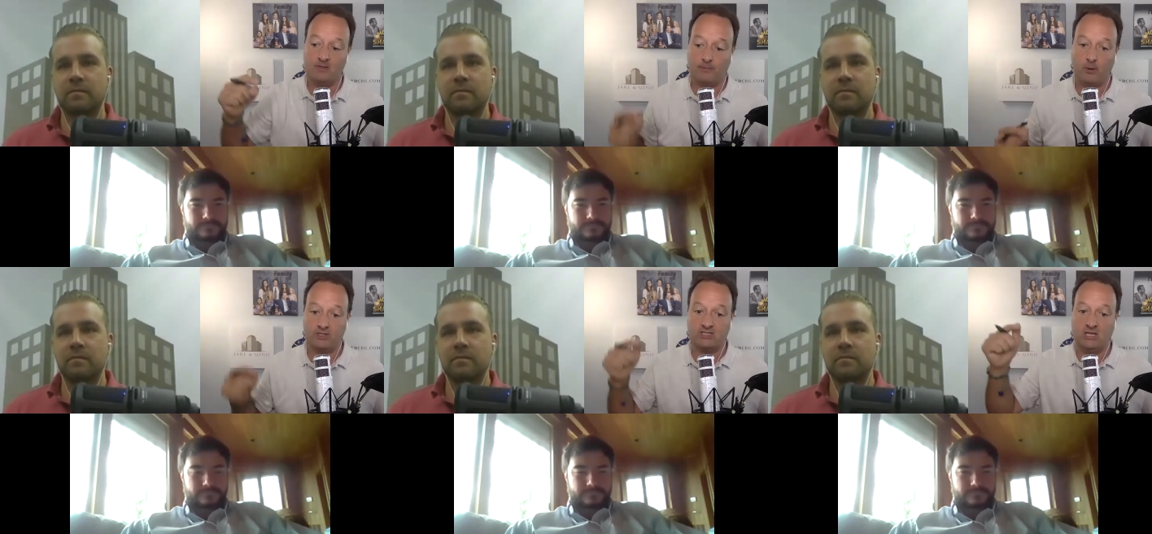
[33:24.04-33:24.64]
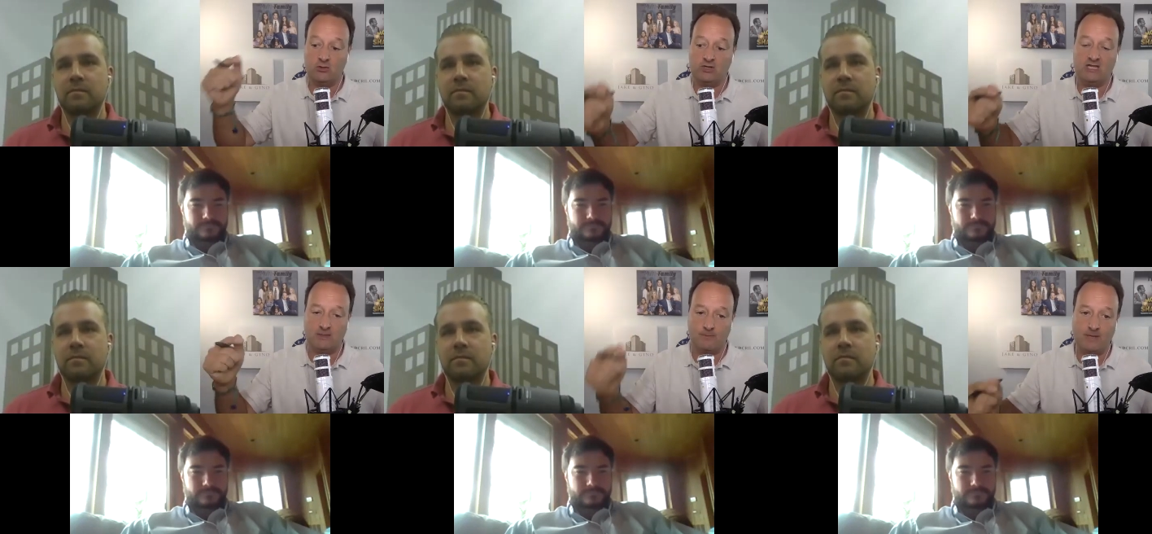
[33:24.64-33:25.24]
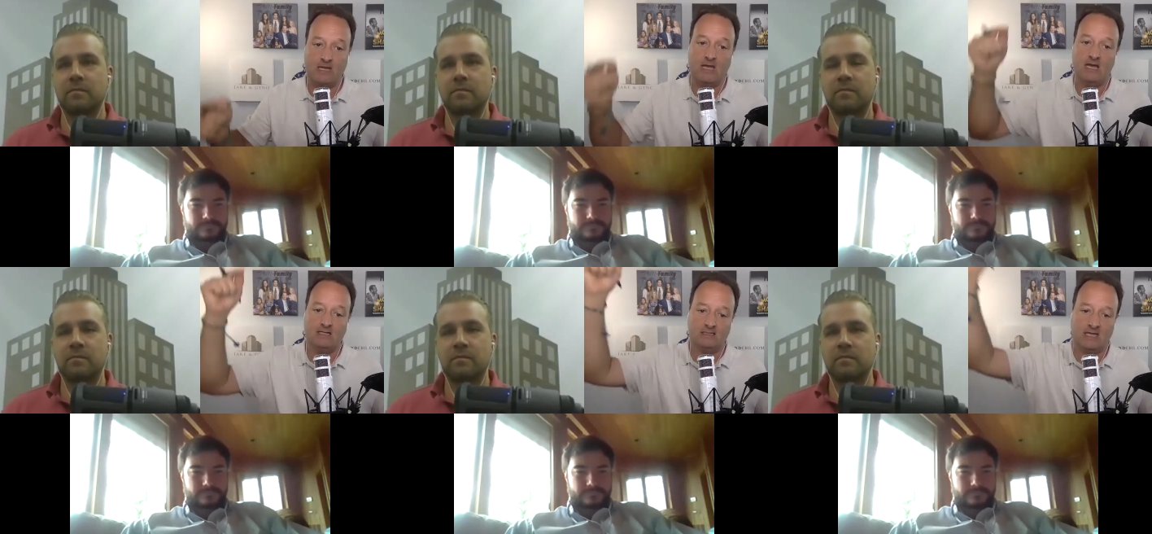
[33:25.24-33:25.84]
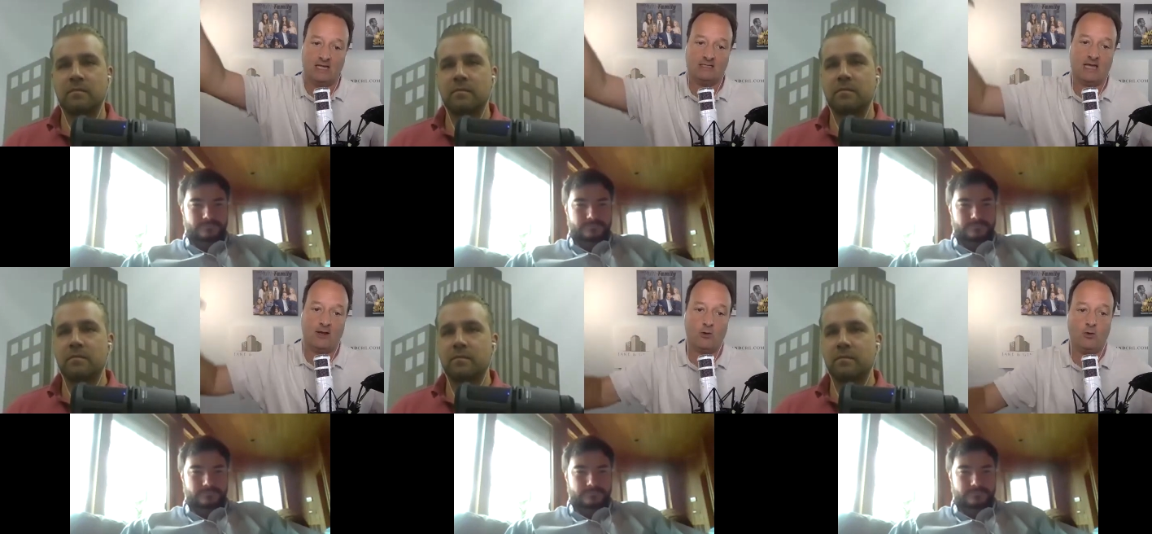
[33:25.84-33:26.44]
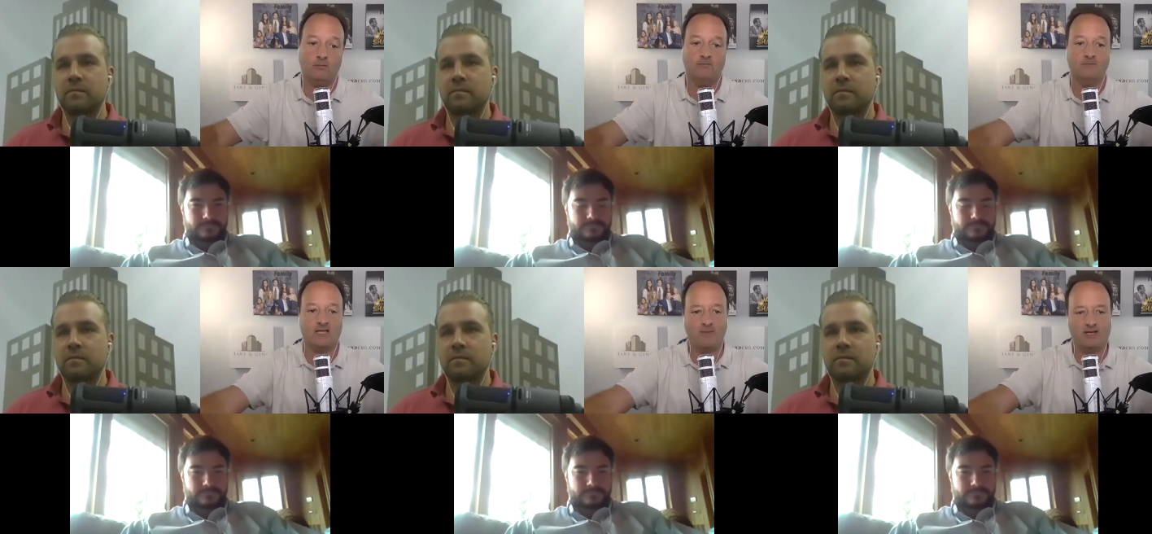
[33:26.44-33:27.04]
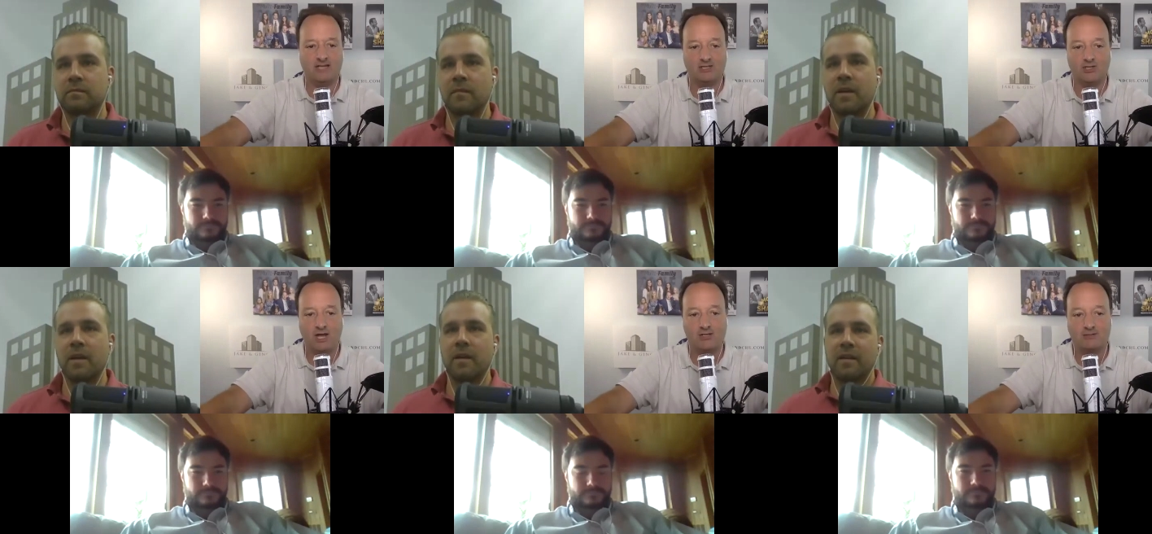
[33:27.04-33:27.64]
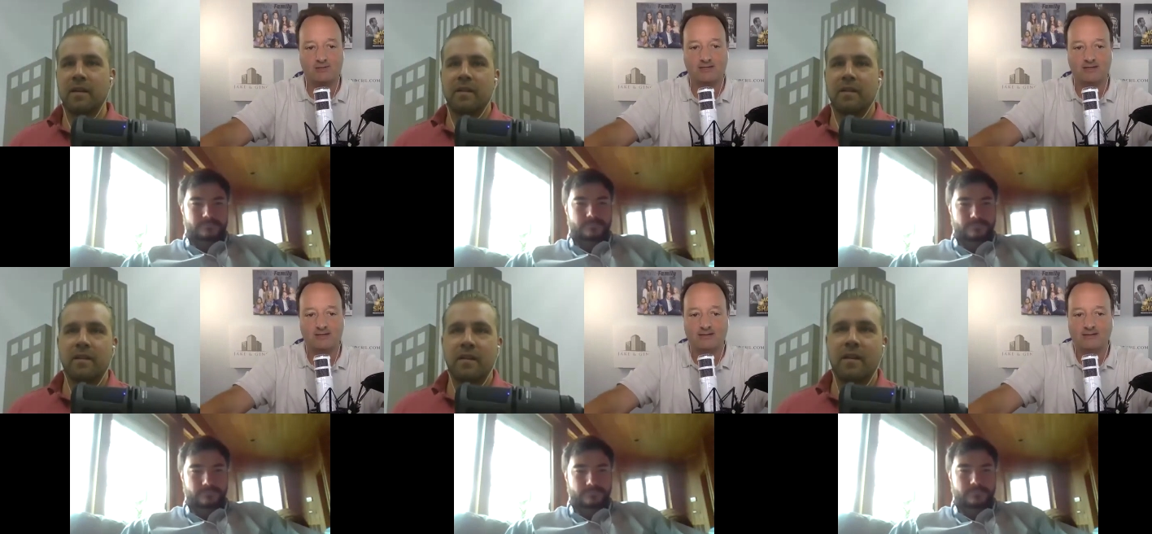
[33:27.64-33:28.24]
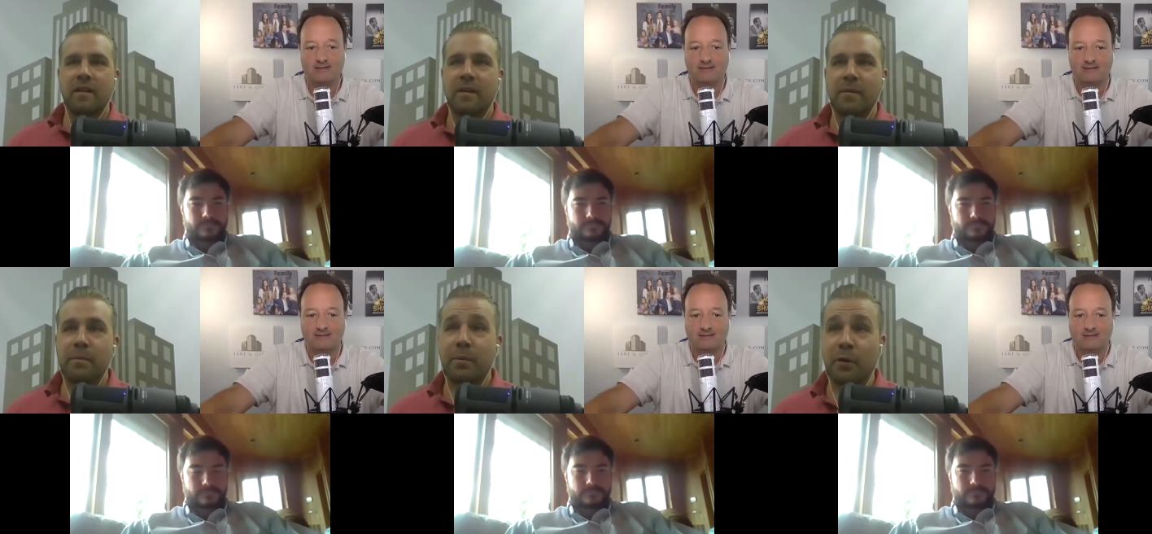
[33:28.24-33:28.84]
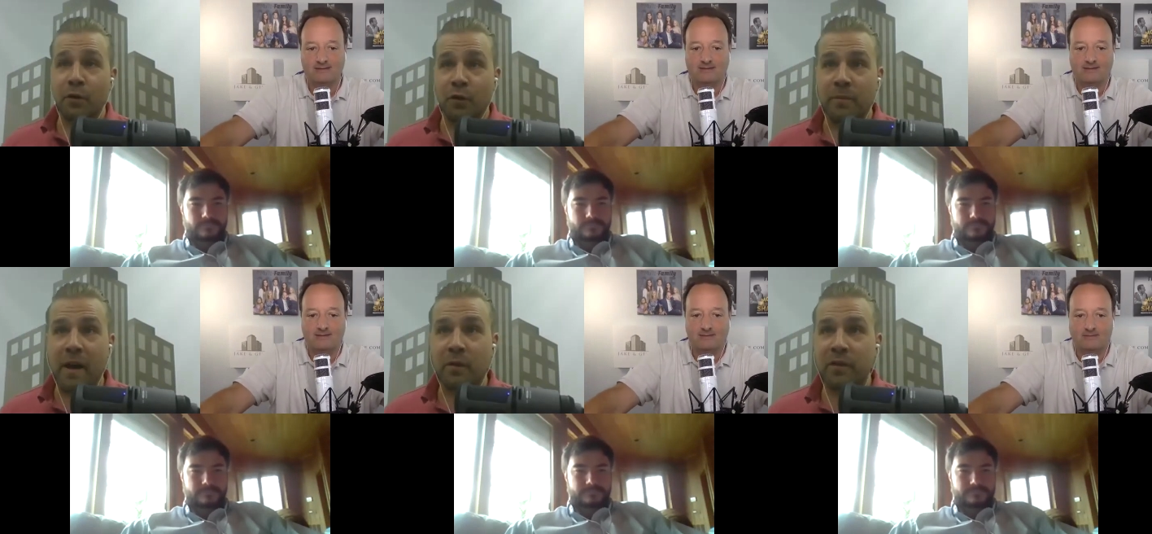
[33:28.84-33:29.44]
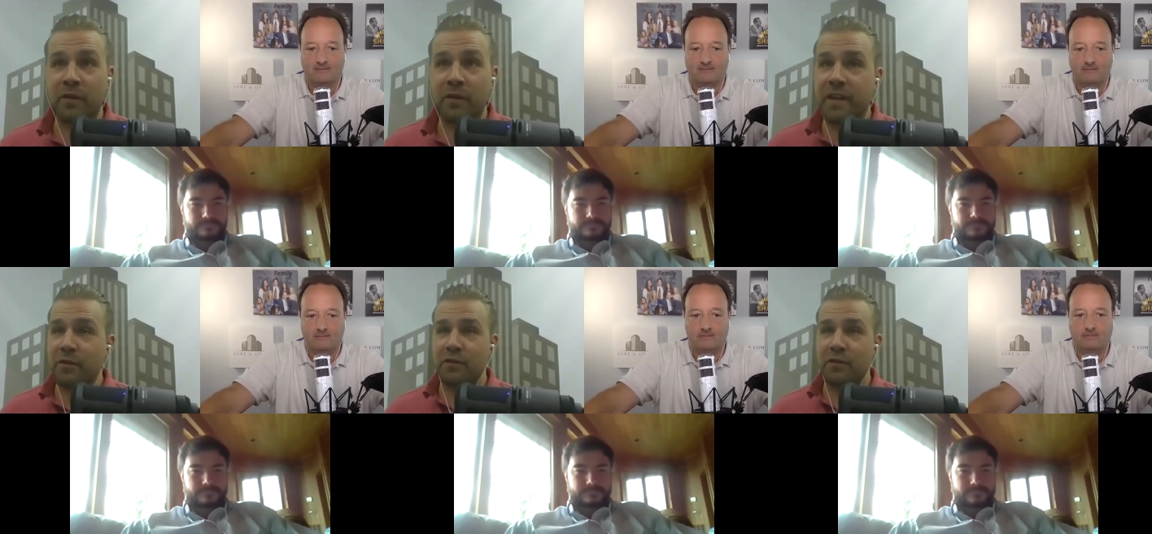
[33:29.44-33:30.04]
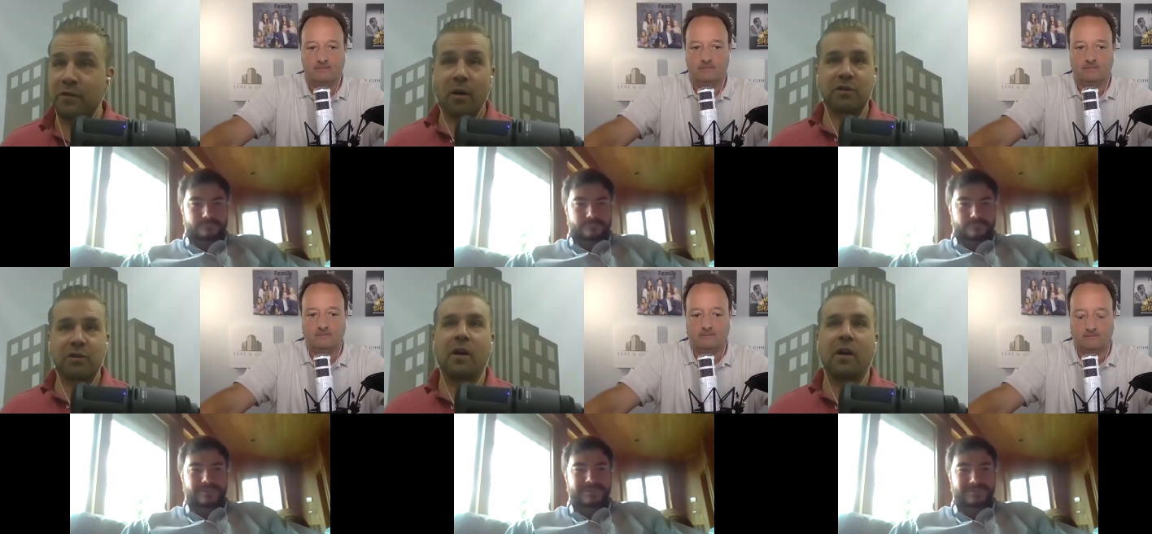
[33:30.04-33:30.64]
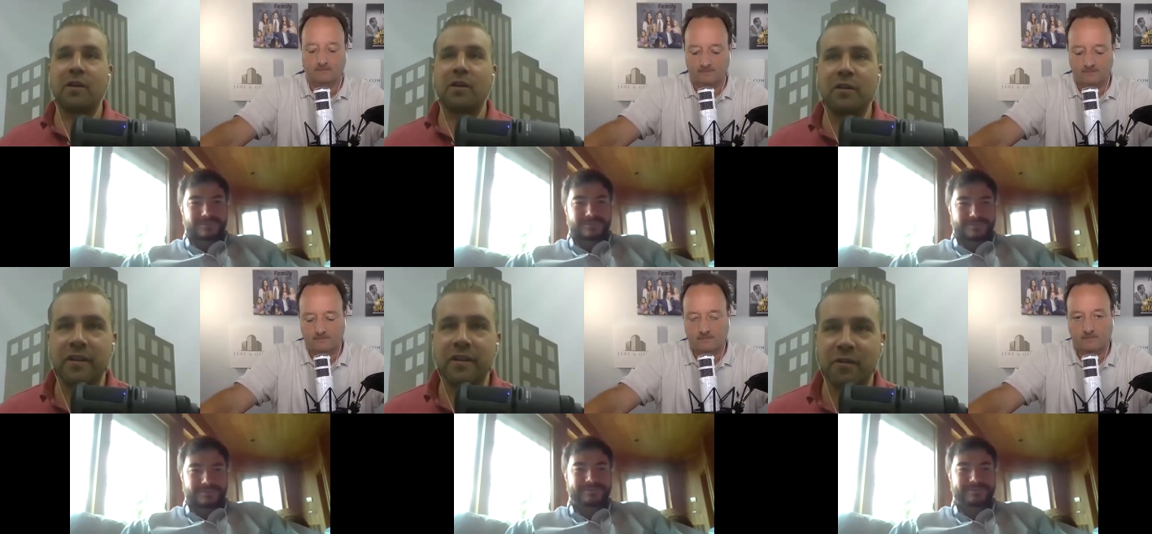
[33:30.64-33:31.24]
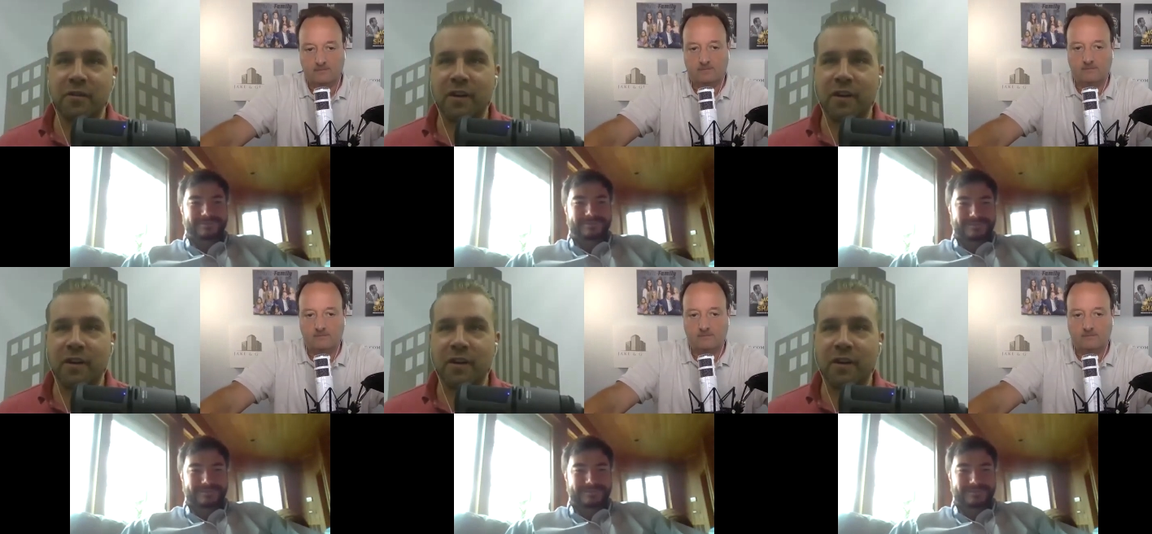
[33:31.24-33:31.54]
Speaker 1: the person that you you need to be to get to that goal. Does that make sense, Josh? Boom. That was huge. Marshall,
Speaker 2: how can the listeners get a hold of you?